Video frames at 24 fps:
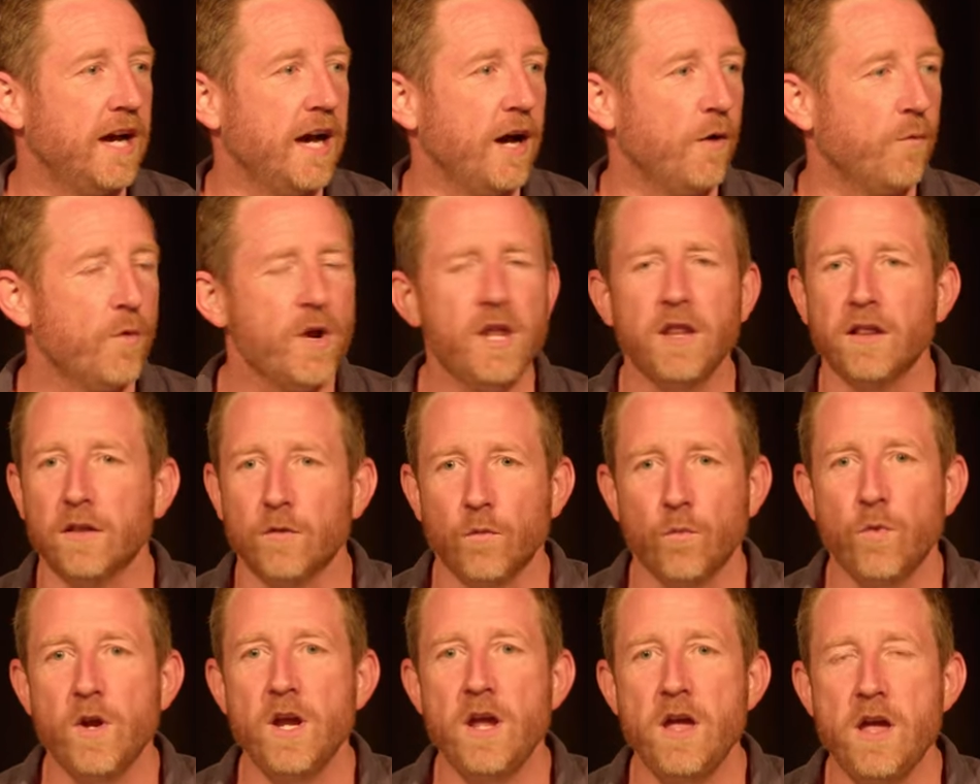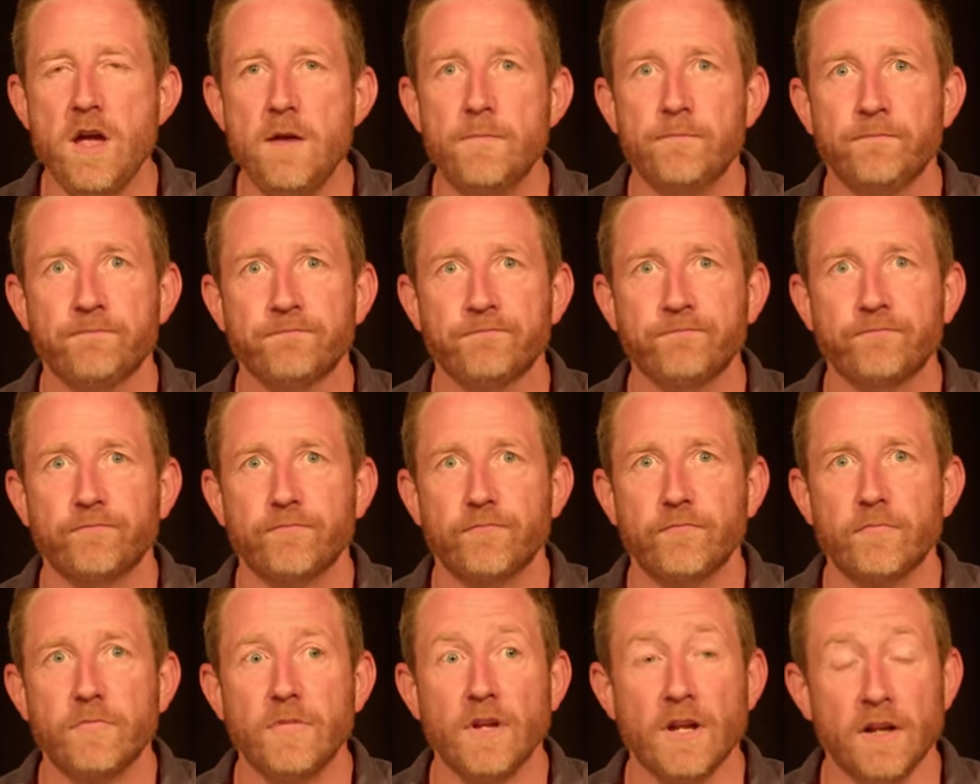We
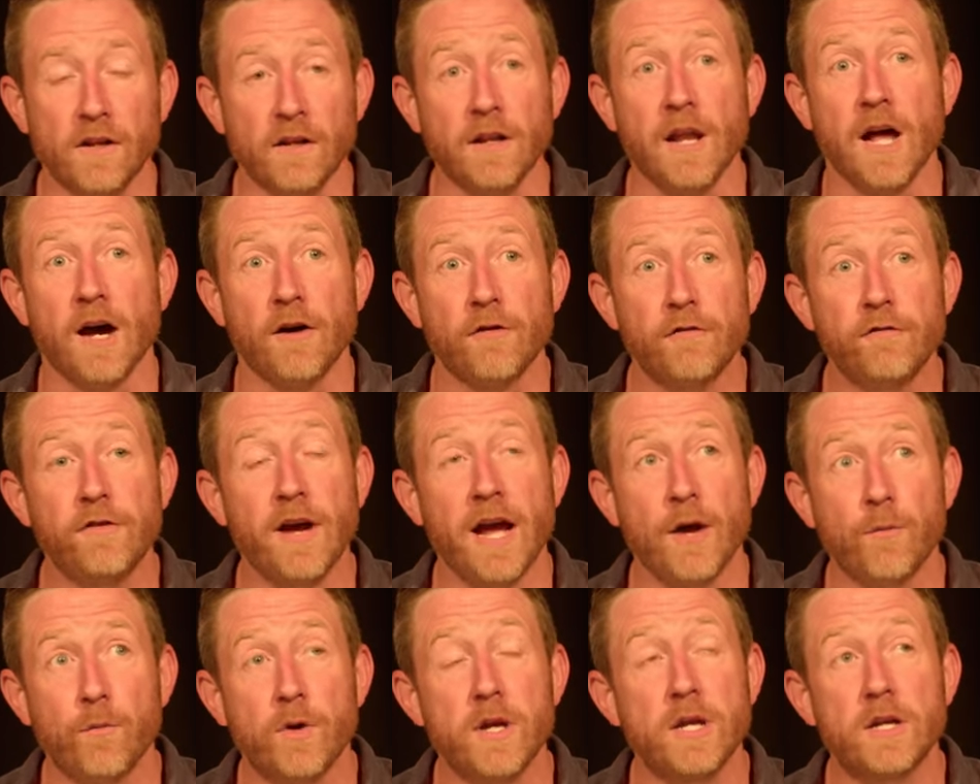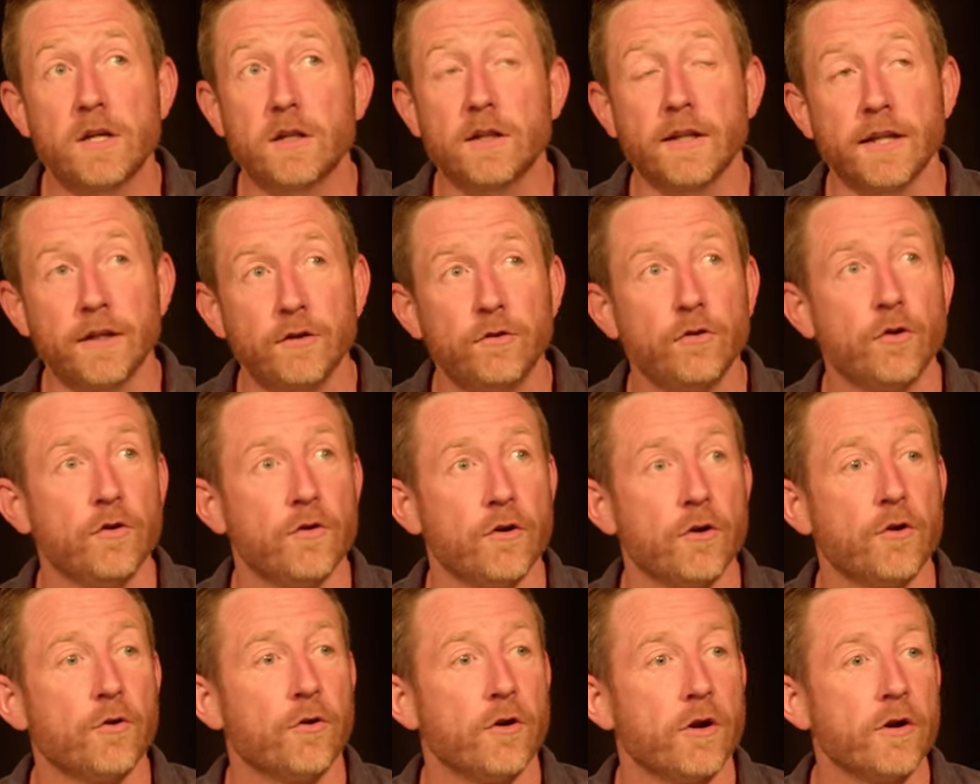love and we cling to the
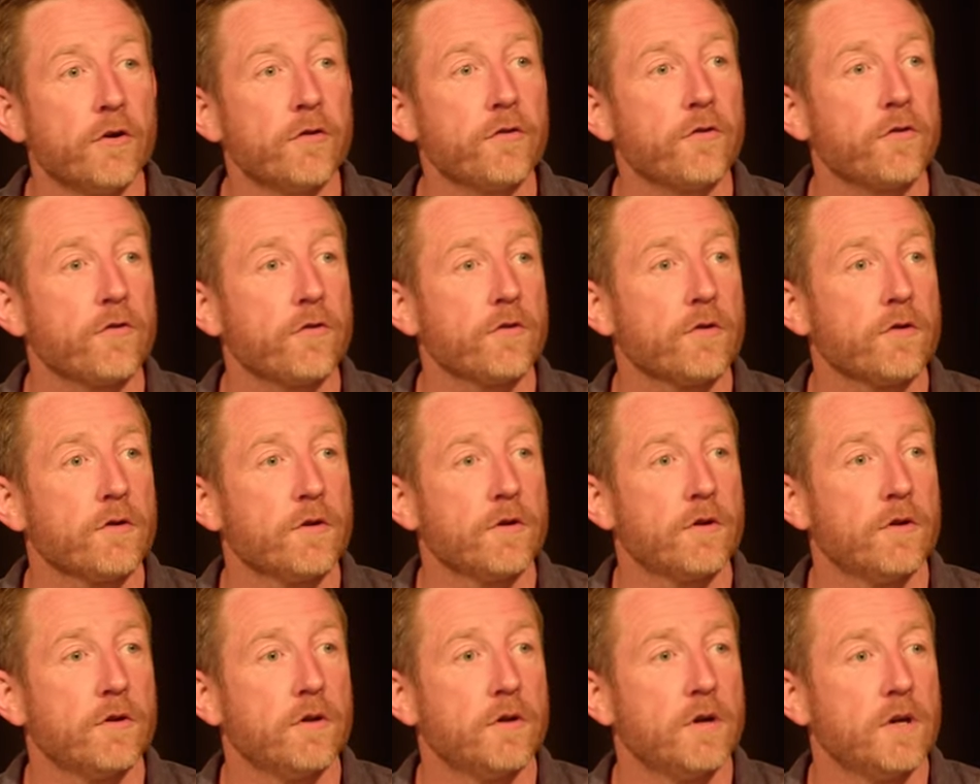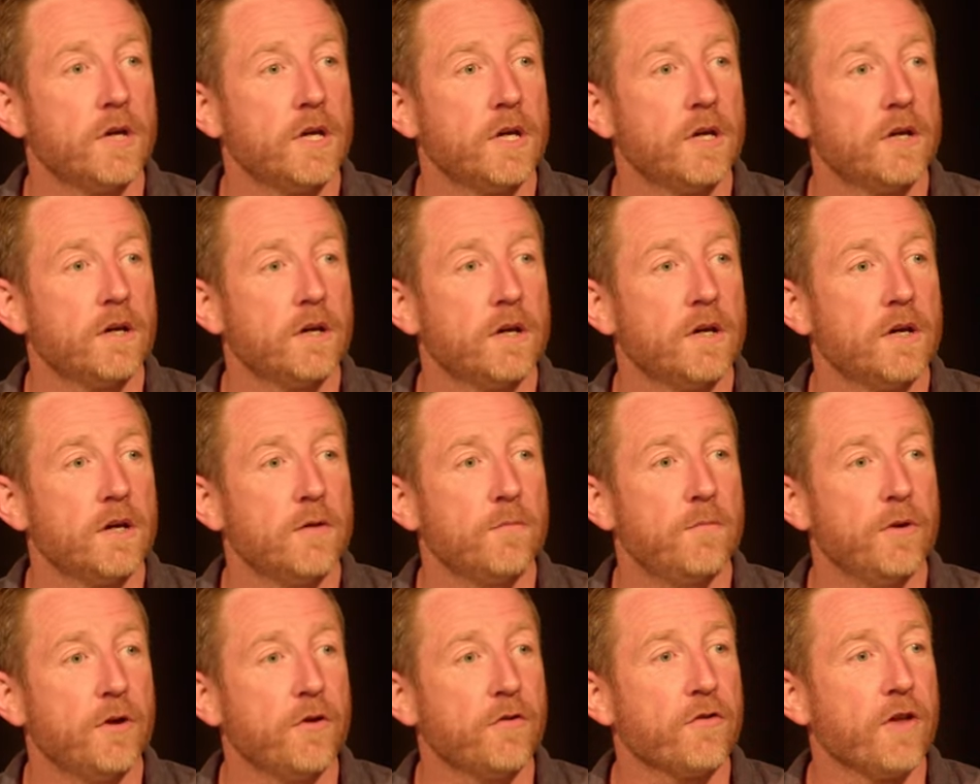cross
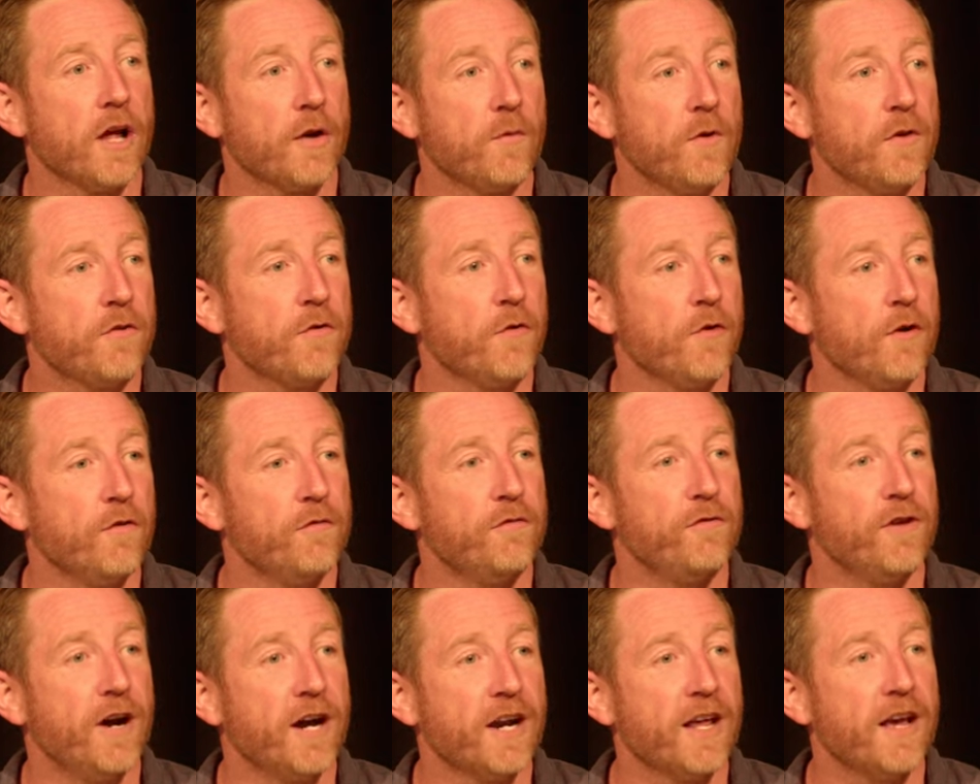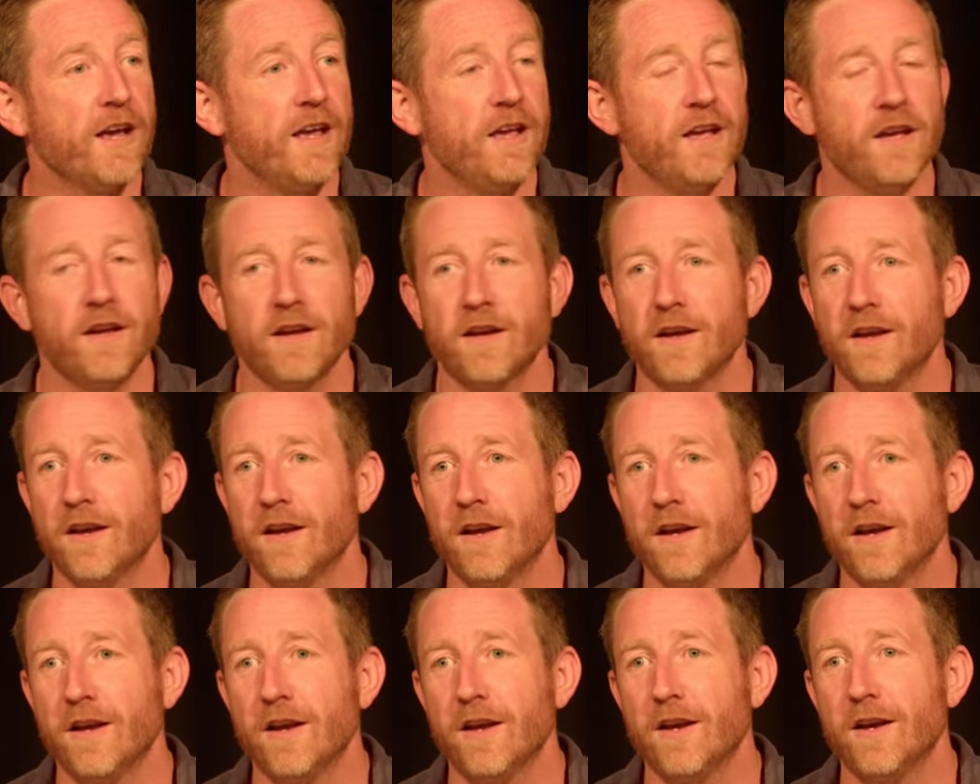because, like we saw on Friday,
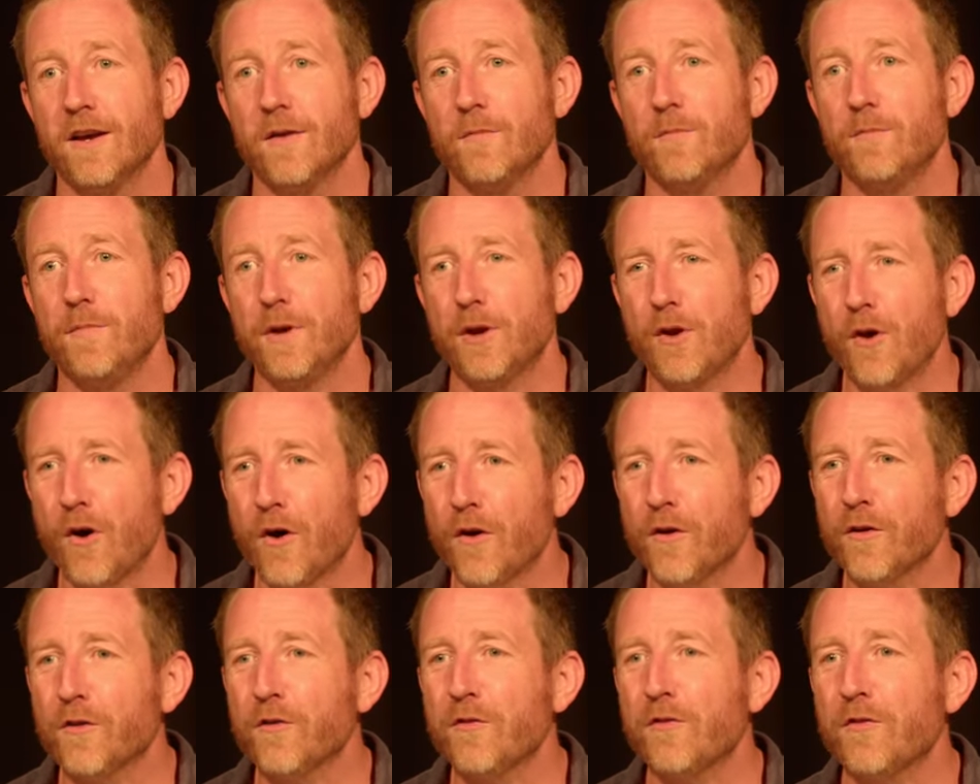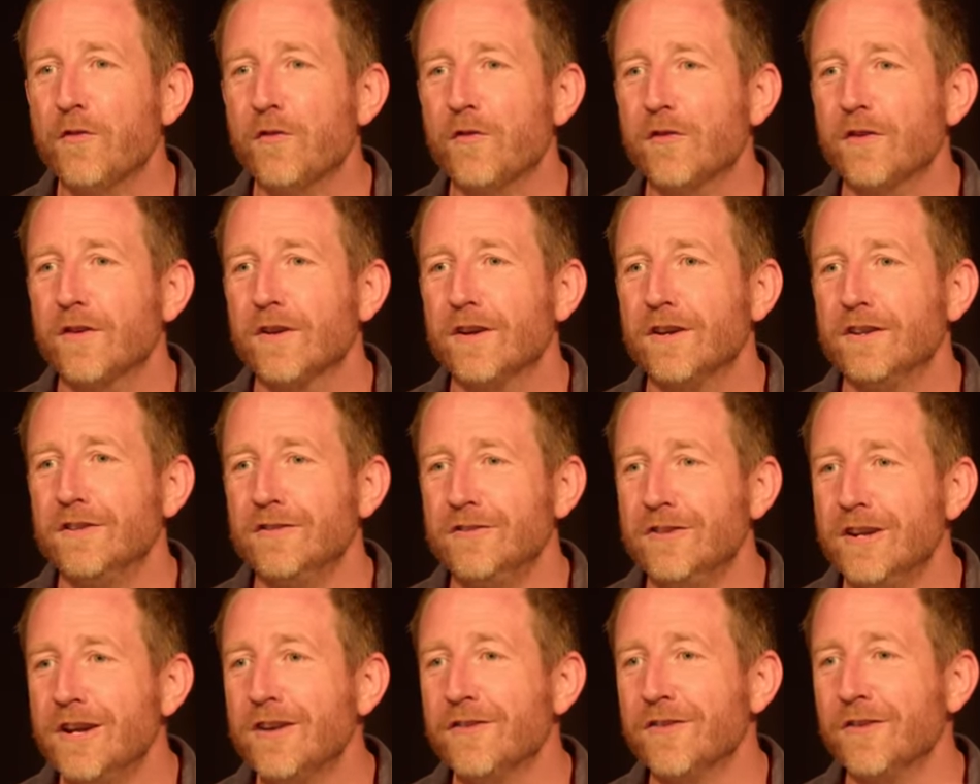because
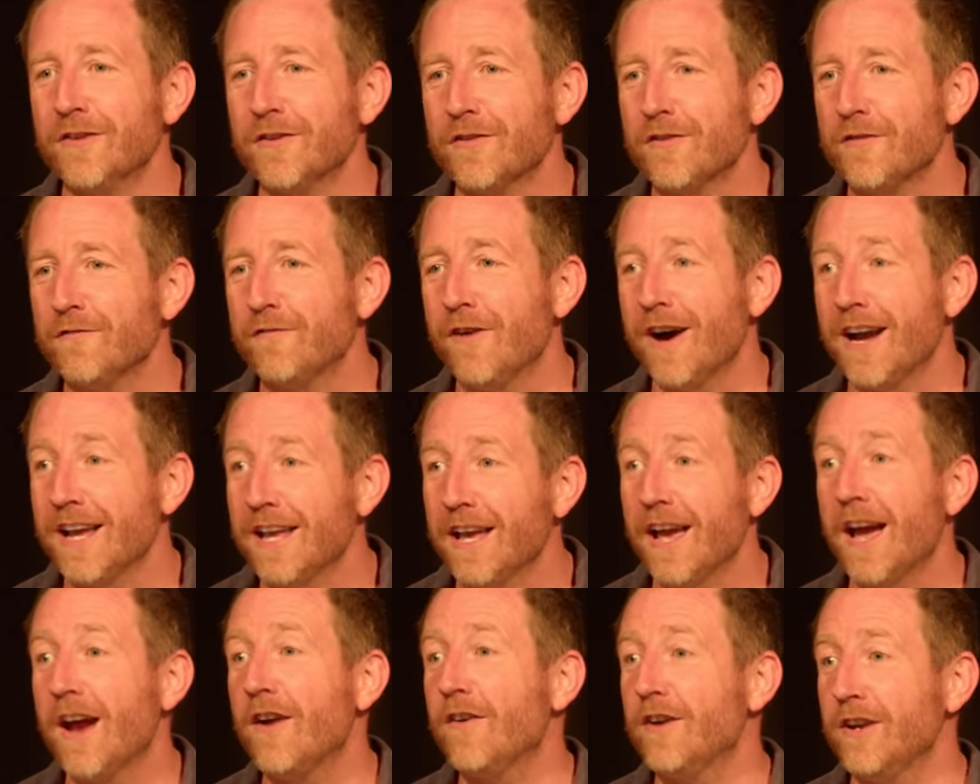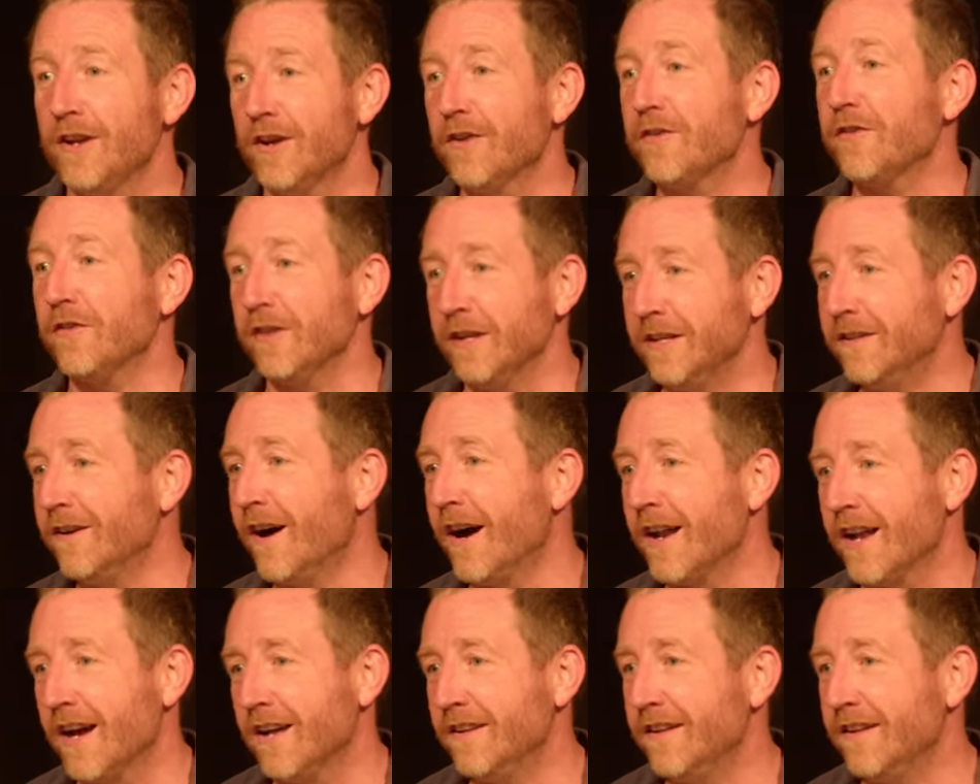Jesus vicariously died our